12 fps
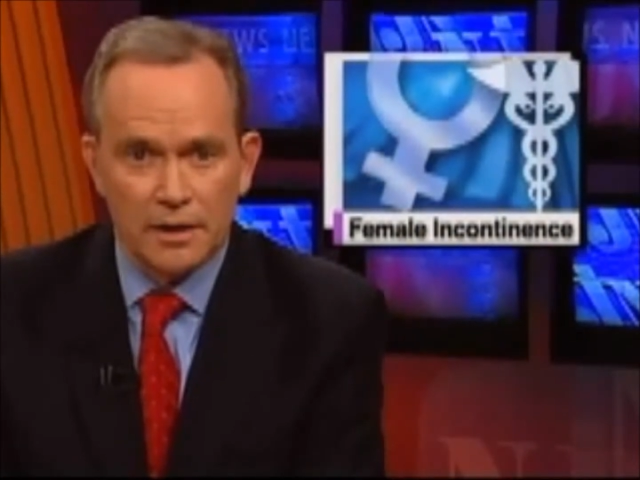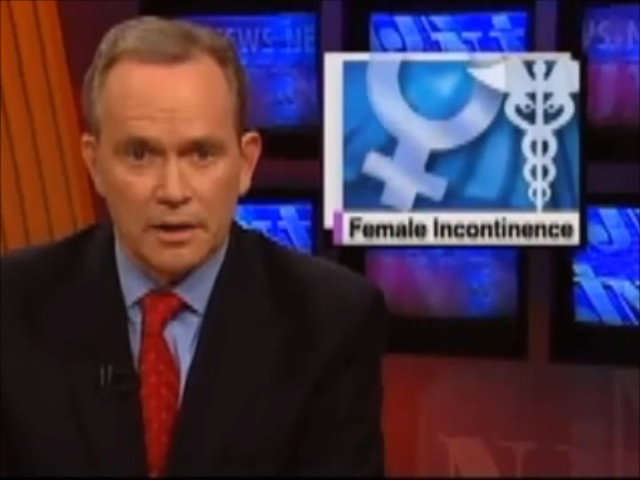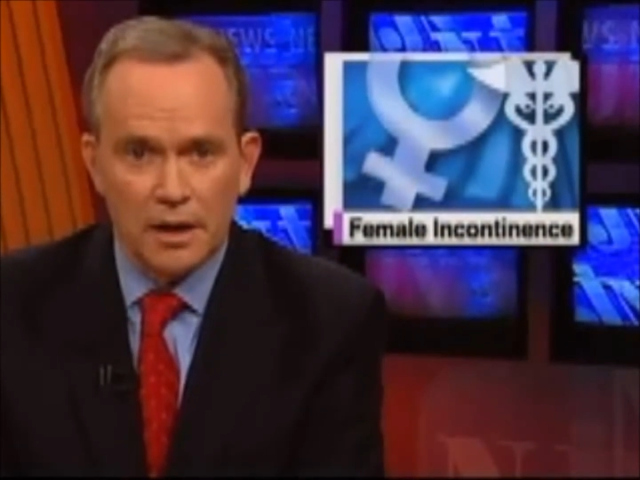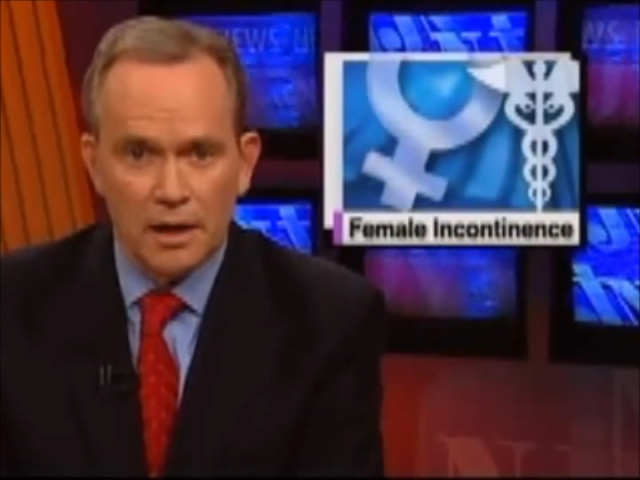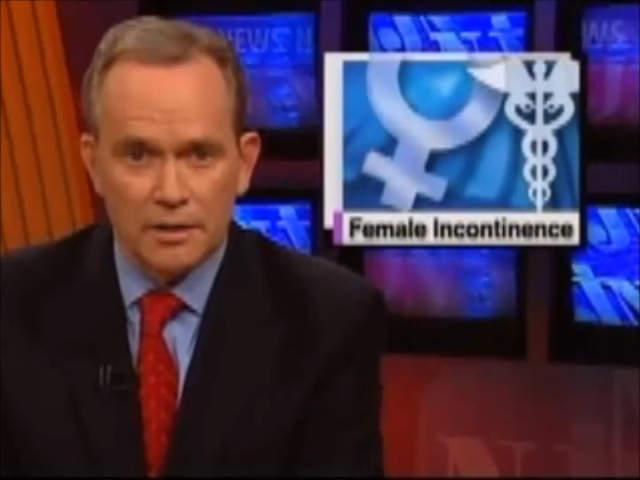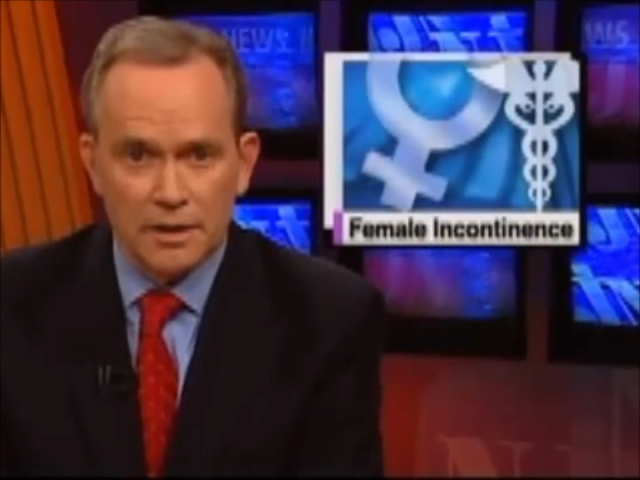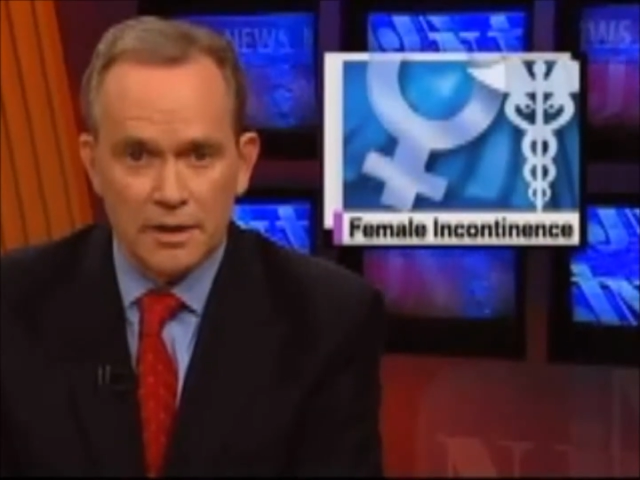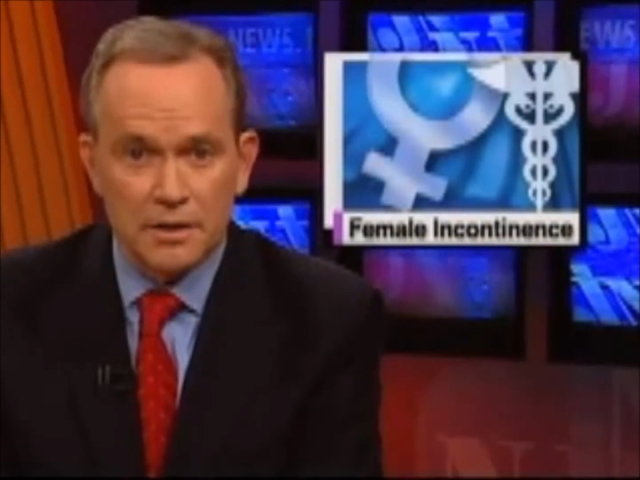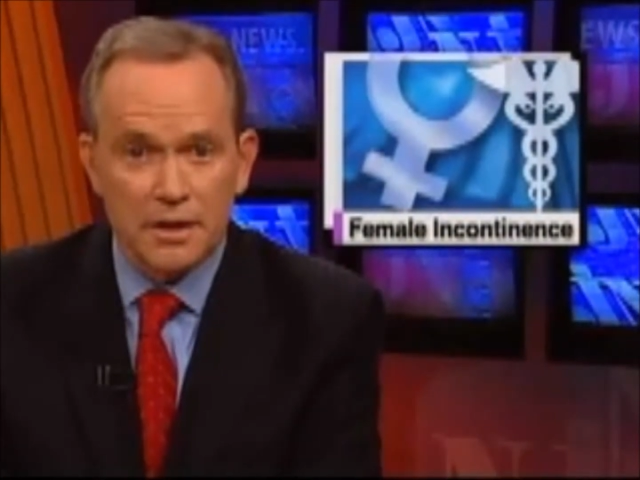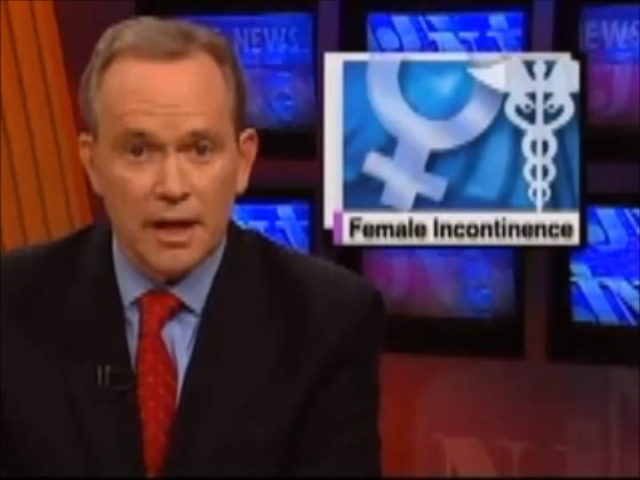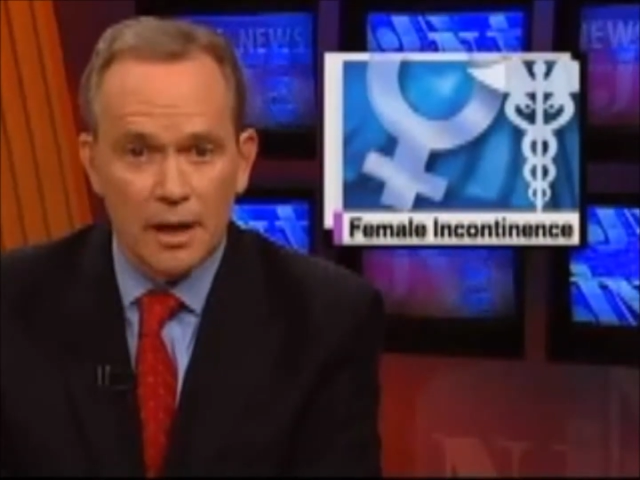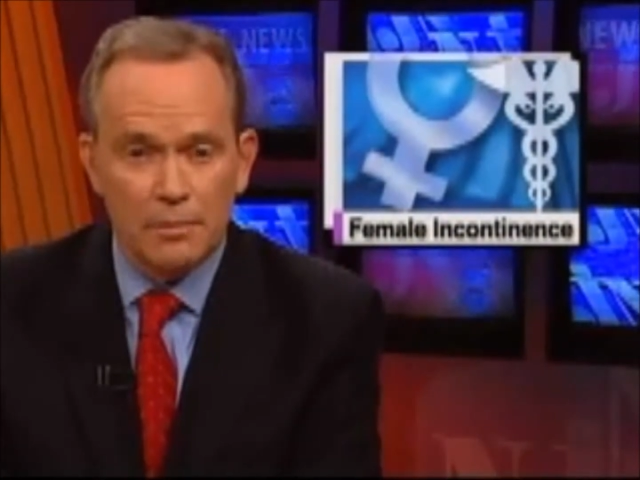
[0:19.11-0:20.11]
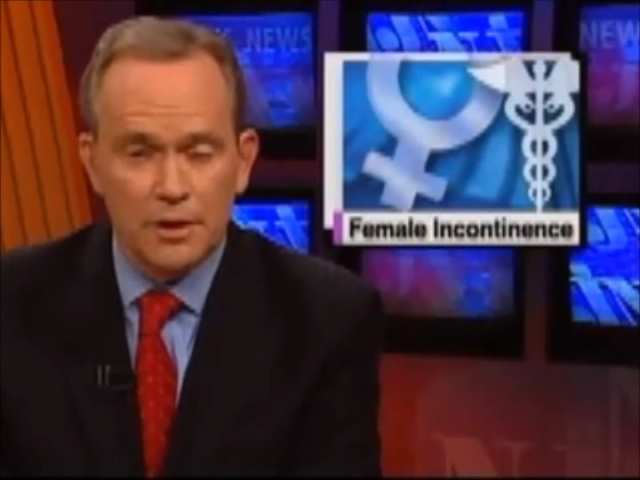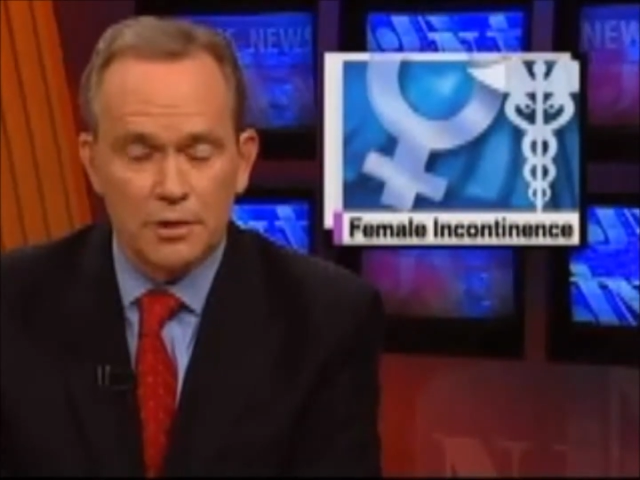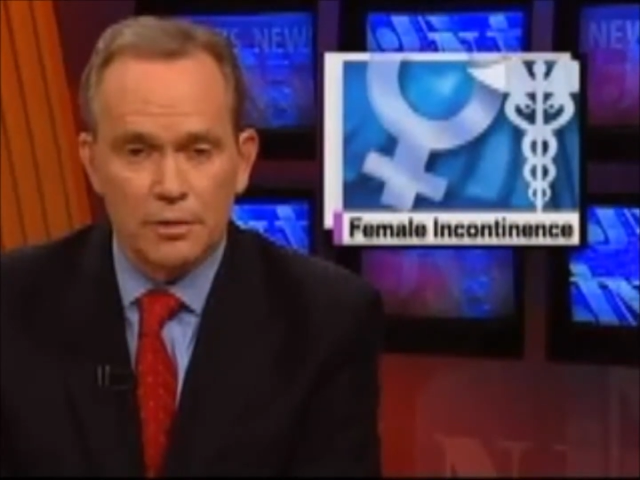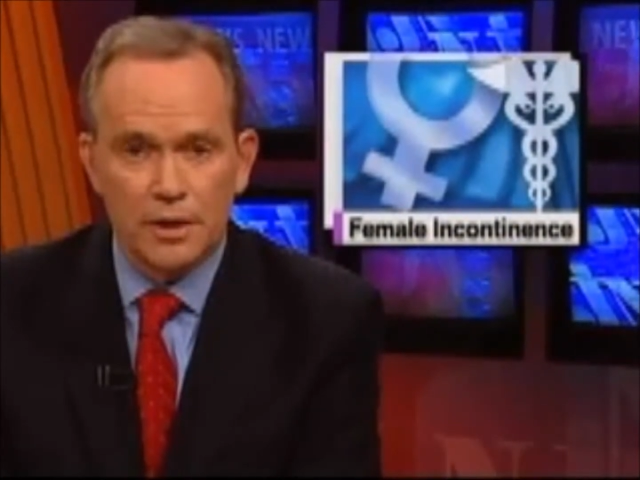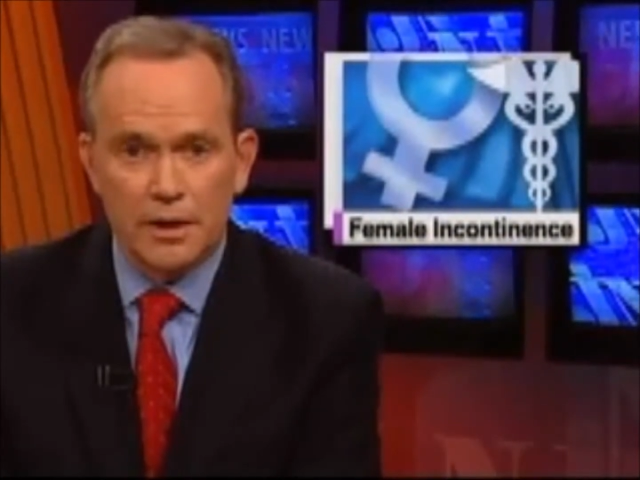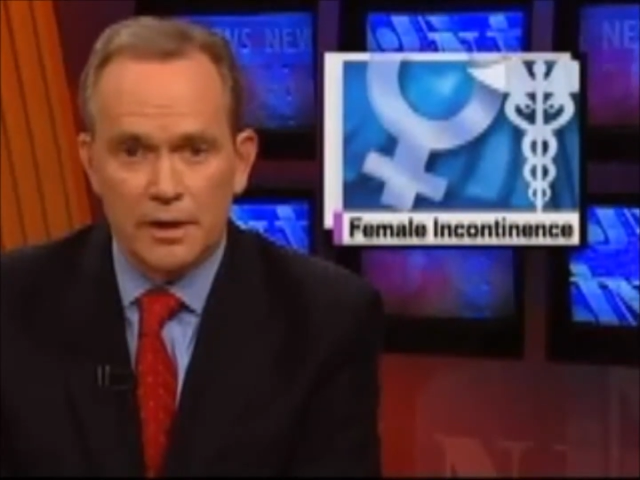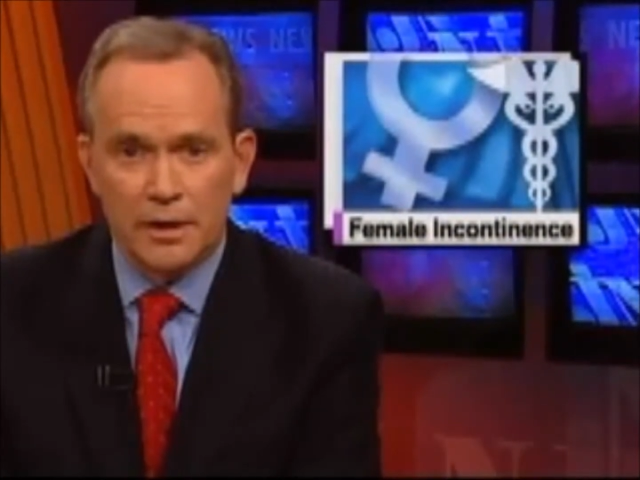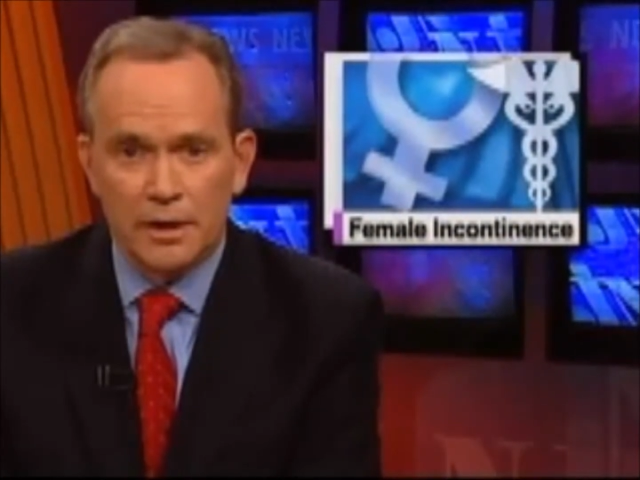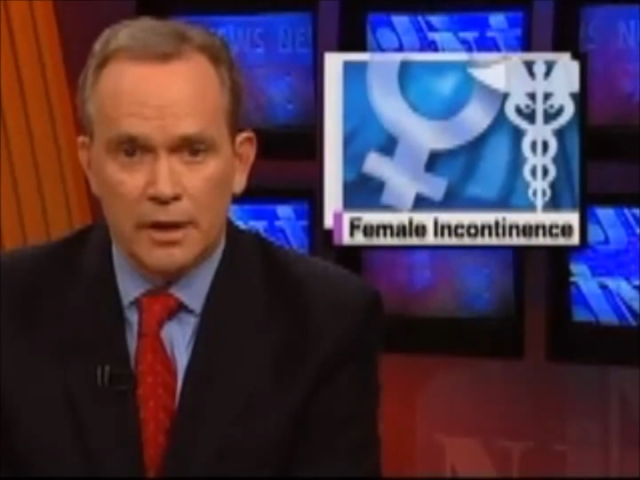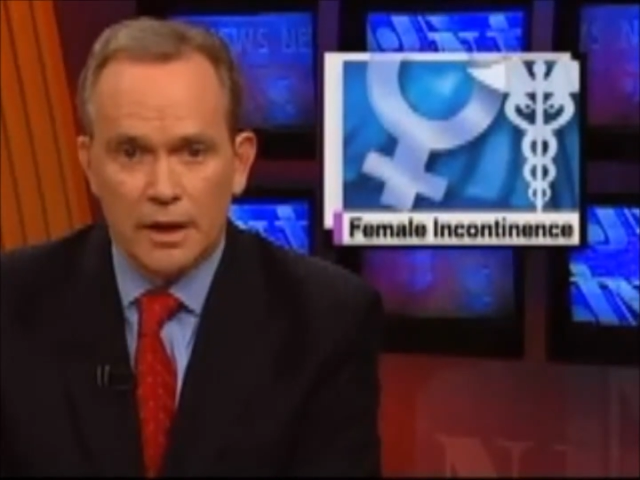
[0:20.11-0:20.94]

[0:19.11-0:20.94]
incontinence can be treated.